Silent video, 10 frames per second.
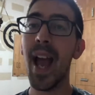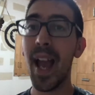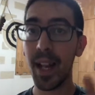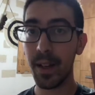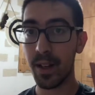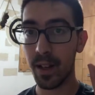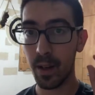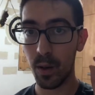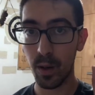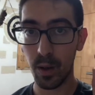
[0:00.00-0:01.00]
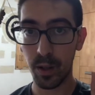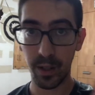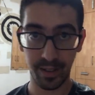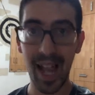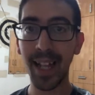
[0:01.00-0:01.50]
And
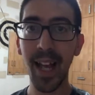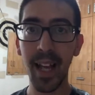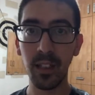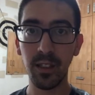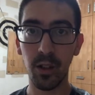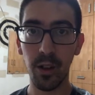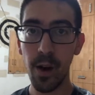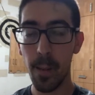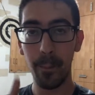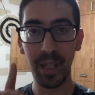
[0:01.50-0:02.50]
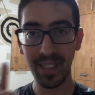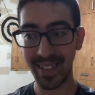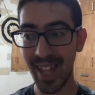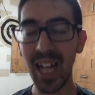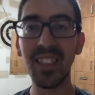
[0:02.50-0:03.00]
that answer
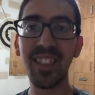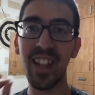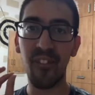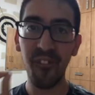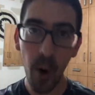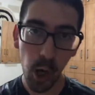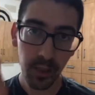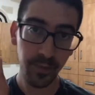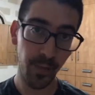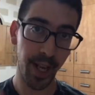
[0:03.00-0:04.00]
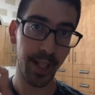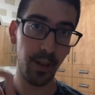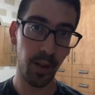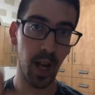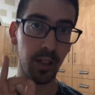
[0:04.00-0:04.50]
means that's the first thing
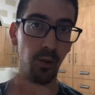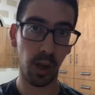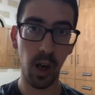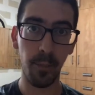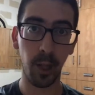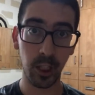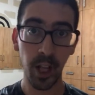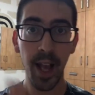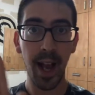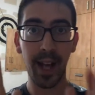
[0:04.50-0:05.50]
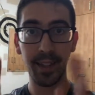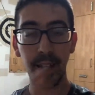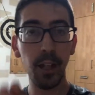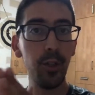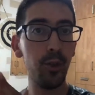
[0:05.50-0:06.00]
you got to accomplish.
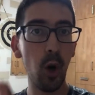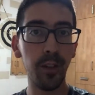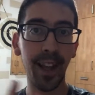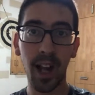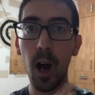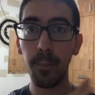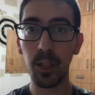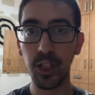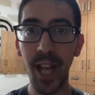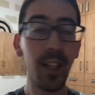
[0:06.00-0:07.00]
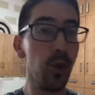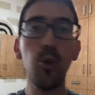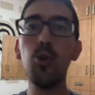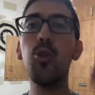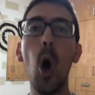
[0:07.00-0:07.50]
Until you don't accomplish that,
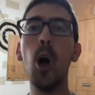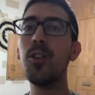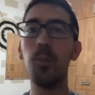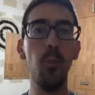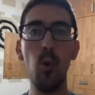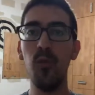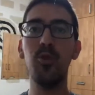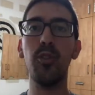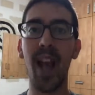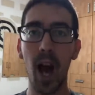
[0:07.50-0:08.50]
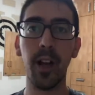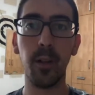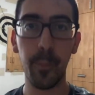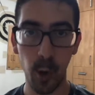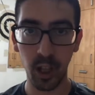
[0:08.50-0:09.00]
you don't move to the
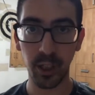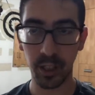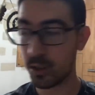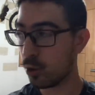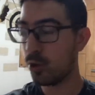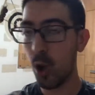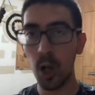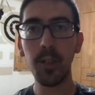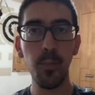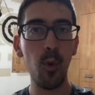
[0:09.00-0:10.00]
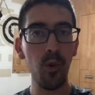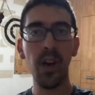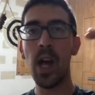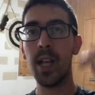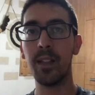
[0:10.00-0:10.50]
other projects. You don't
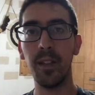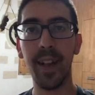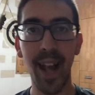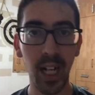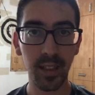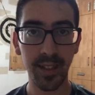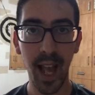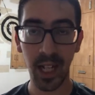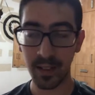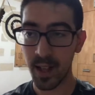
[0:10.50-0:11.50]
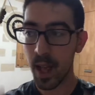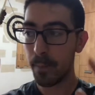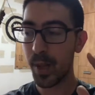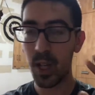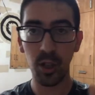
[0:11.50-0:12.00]
move to the next task.
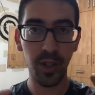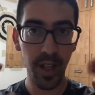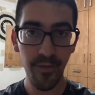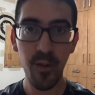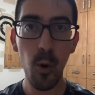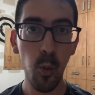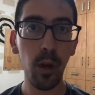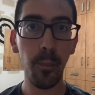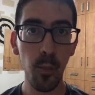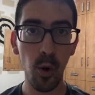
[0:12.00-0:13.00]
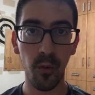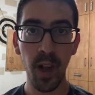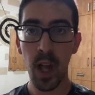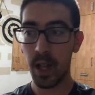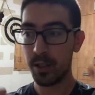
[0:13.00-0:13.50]
Because if you will move
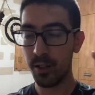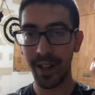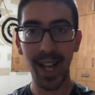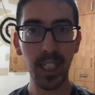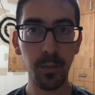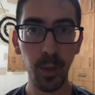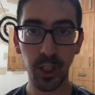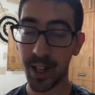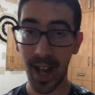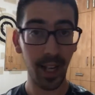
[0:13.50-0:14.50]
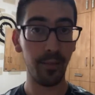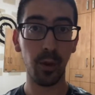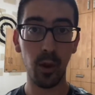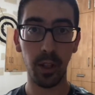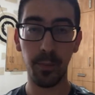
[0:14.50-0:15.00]
to the next mission, I love
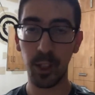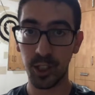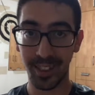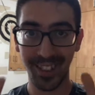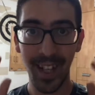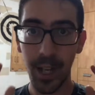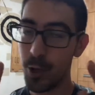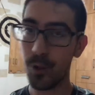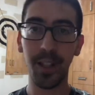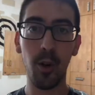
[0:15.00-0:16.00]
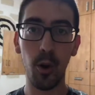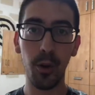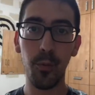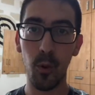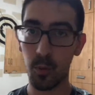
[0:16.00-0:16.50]
to call it missions. You can call
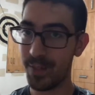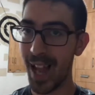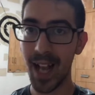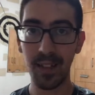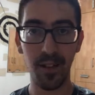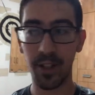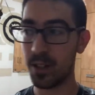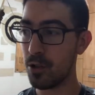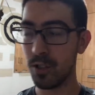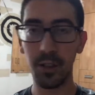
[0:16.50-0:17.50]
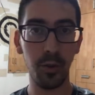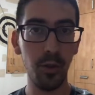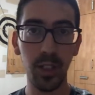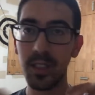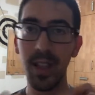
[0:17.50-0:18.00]
it task, you can call it
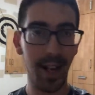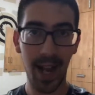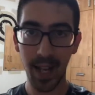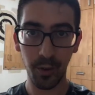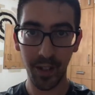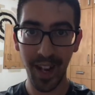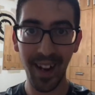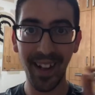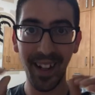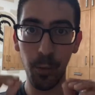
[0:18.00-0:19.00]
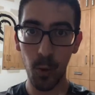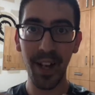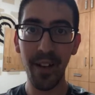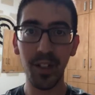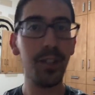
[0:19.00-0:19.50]
to-do list. I don't care,
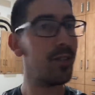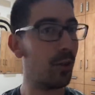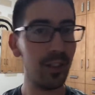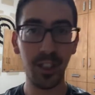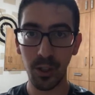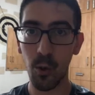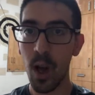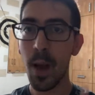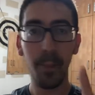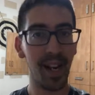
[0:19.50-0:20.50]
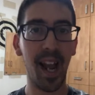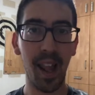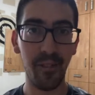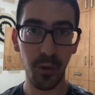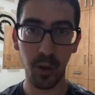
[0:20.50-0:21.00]
whatever suits you, but I
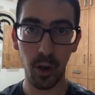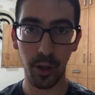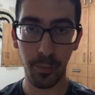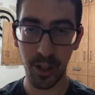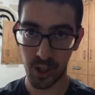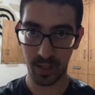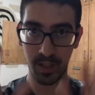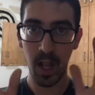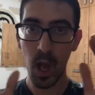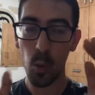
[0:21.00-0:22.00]
love to call it missions.